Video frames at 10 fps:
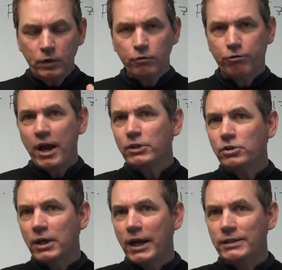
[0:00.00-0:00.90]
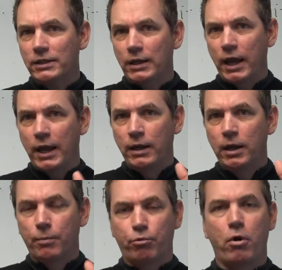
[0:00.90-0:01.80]
Fractionalizing a
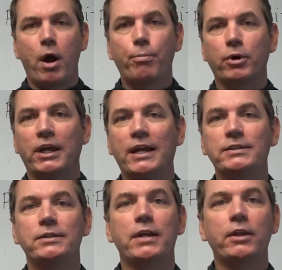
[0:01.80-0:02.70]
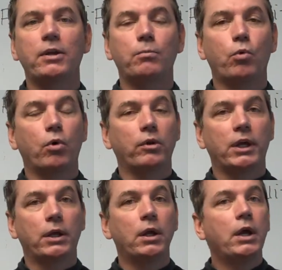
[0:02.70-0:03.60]
property is nothing more
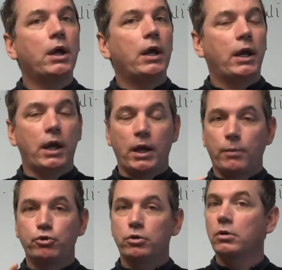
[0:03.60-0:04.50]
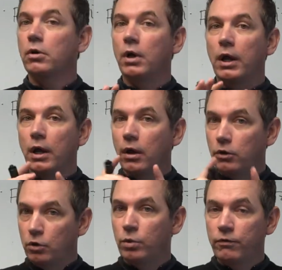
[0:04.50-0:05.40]
than, and I'm sure
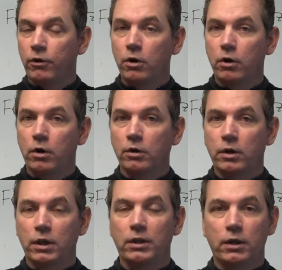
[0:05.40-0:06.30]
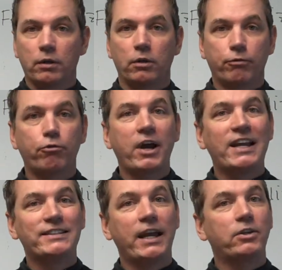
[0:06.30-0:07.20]
you have heard the
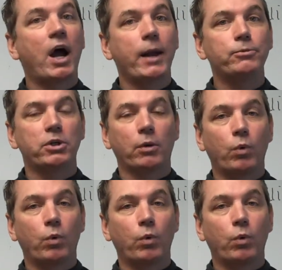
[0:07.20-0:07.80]
phrase a timeshare.